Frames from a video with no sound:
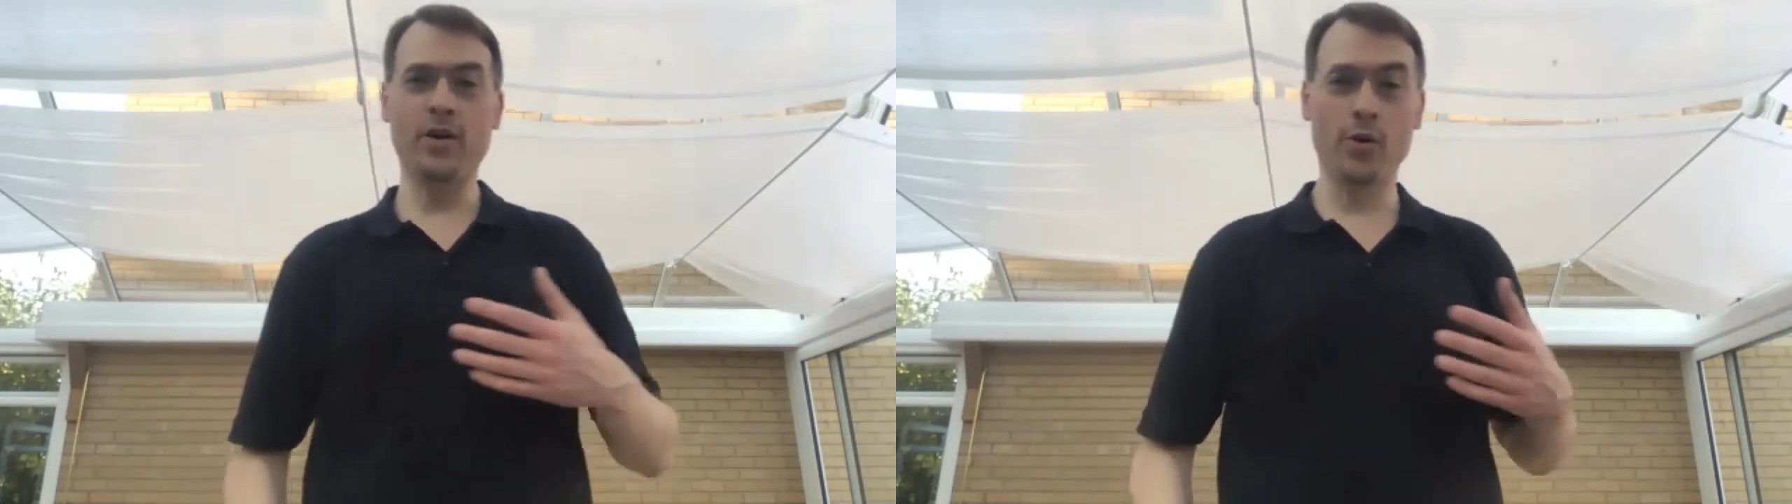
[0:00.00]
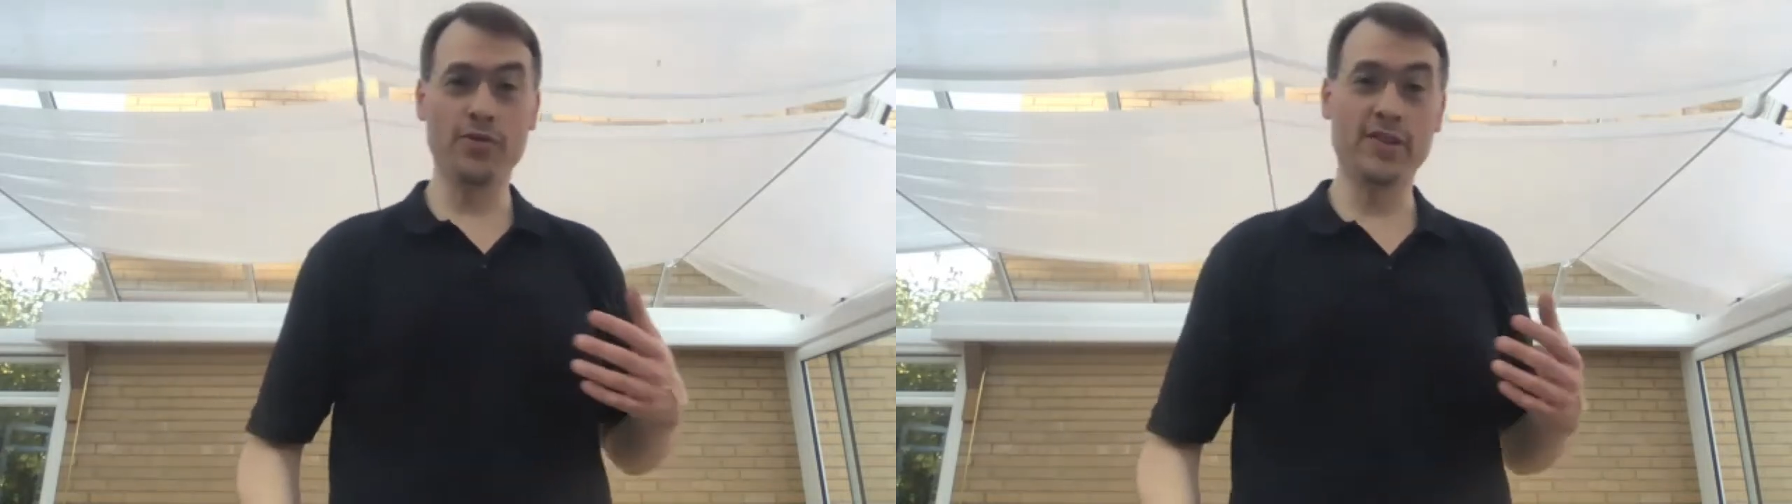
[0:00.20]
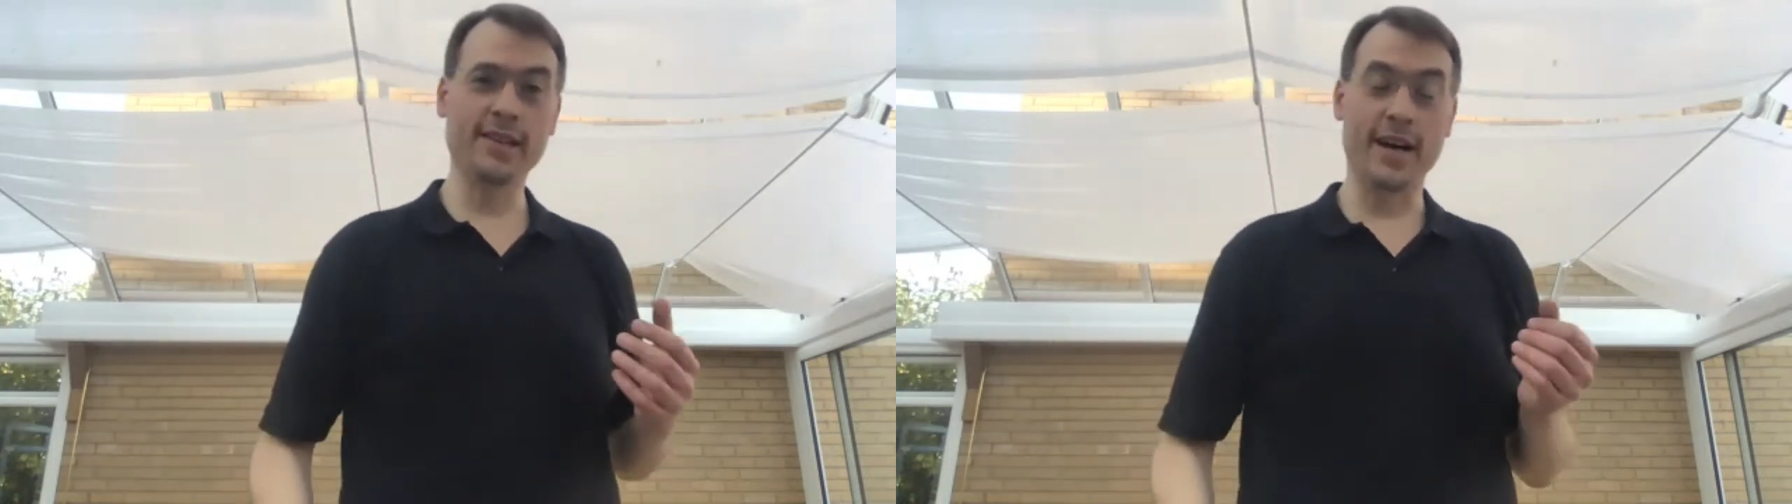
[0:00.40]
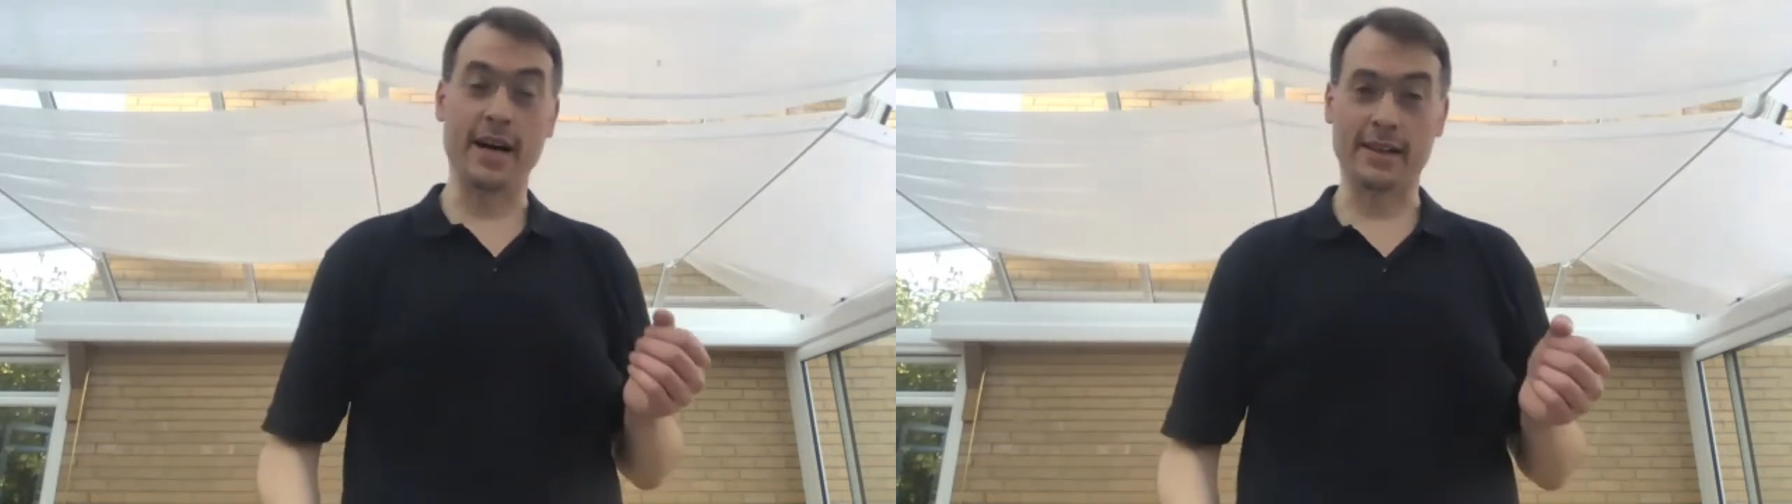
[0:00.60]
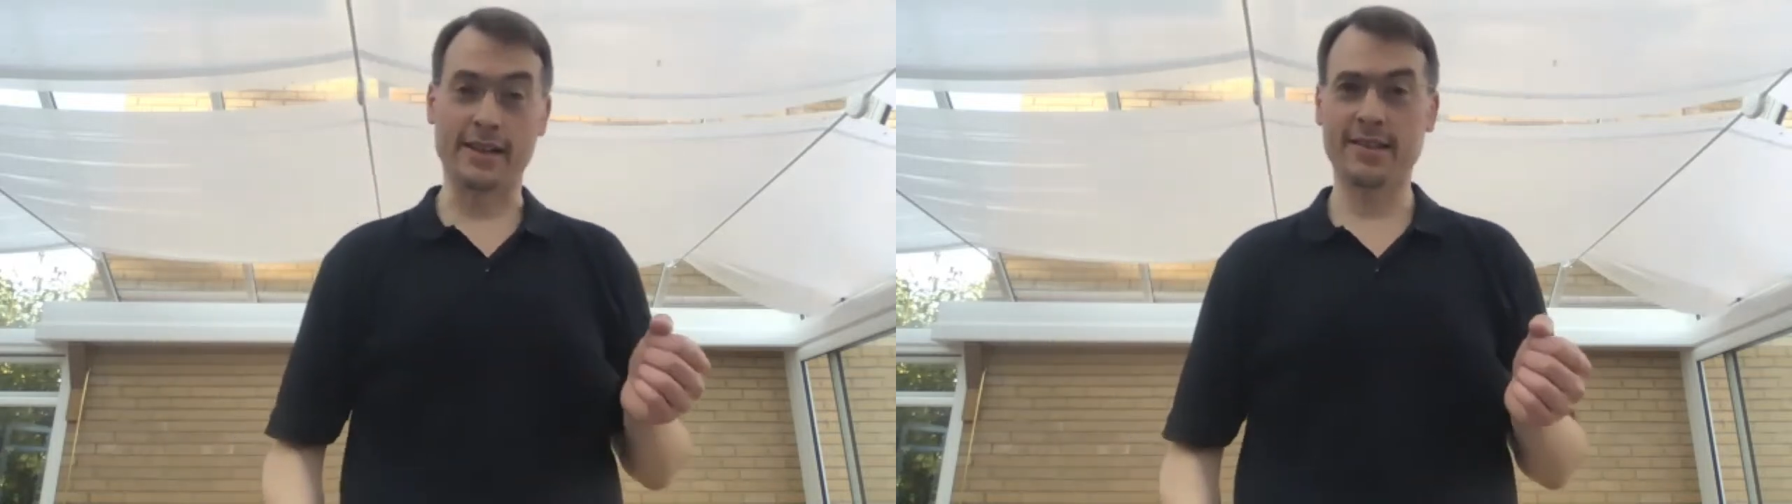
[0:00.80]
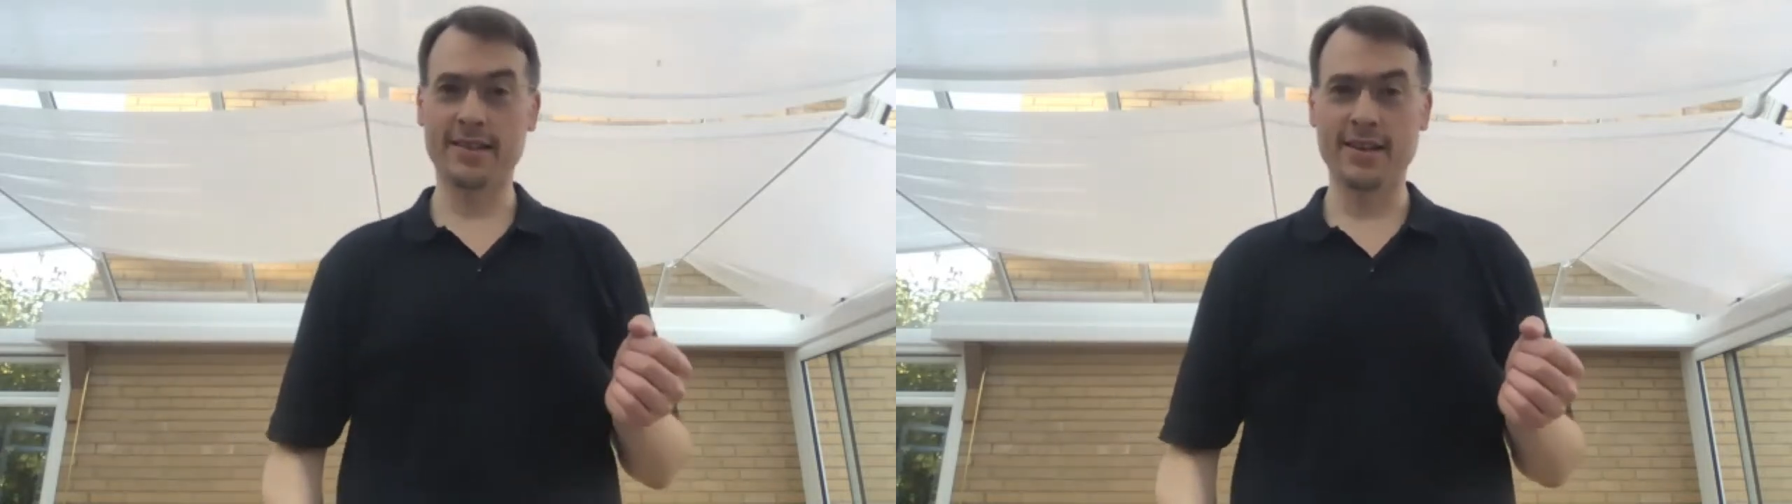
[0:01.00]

of the lungs.